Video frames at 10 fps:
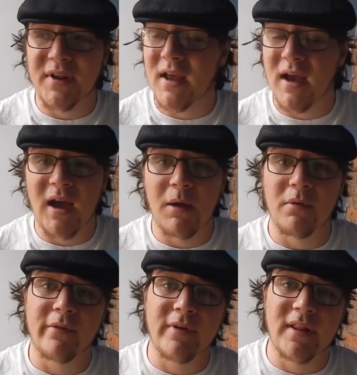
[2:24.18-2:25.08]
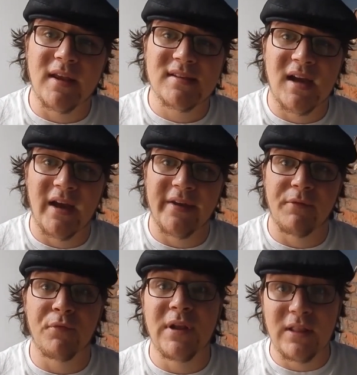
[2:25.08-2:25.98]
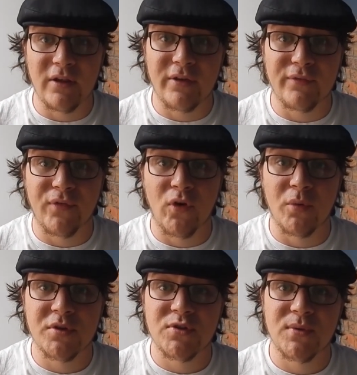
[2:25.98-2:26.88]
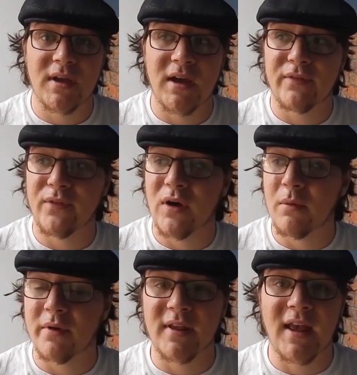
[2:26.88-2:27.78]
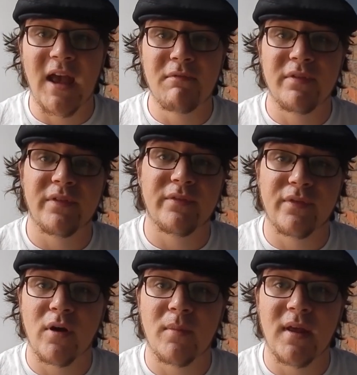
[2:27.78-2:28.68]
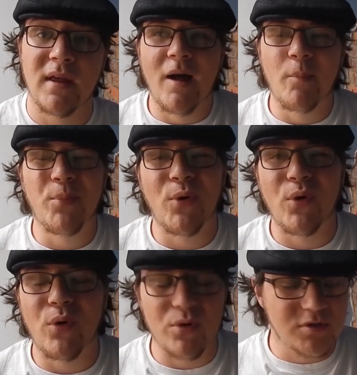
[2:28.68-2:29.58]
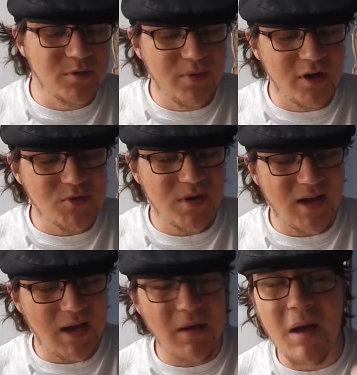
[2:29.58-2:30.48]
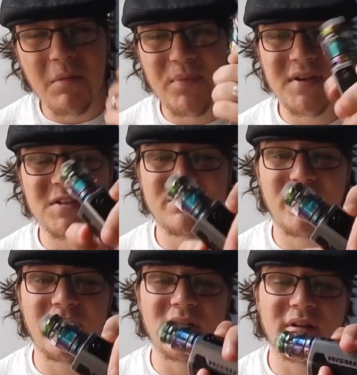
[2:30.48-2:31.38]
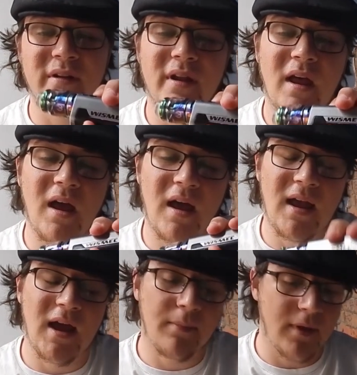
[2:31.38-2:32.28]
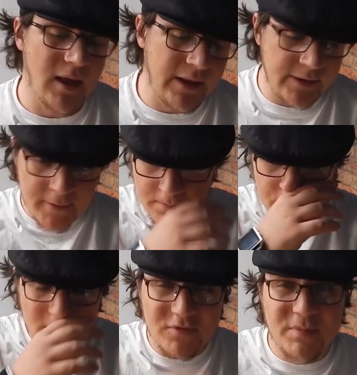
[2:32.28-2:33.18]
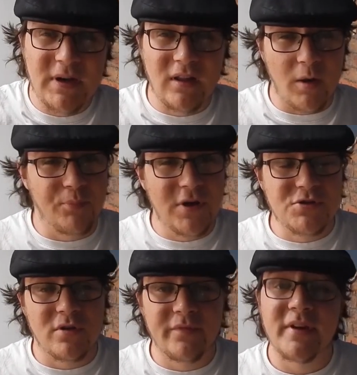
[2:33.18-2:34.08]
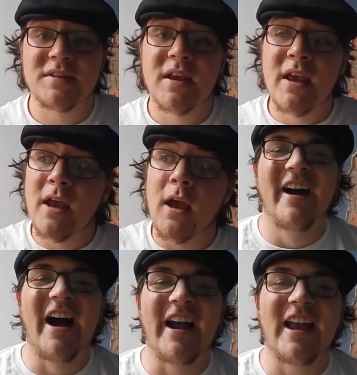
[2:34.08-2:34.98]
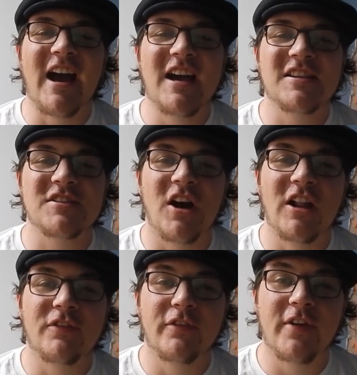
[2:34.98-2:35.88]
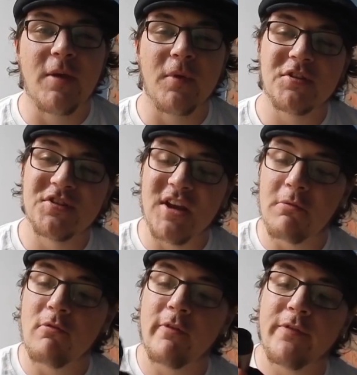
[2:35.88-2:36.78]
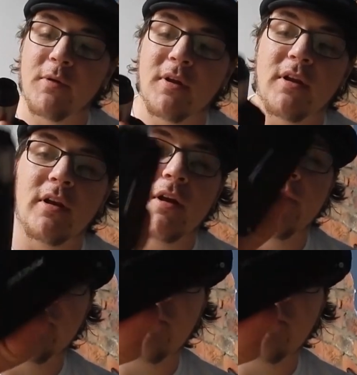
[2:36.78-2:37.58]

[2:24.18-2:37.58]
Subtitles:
it, I was really excited. I'm really looking forward to it. I thought I would get everything from it. But to be honest with you, I'm a bit disappointed. I am, and there's been a lot of pressure on this. Hi guys, it's Harley from VapeMill. Today we're reviewing the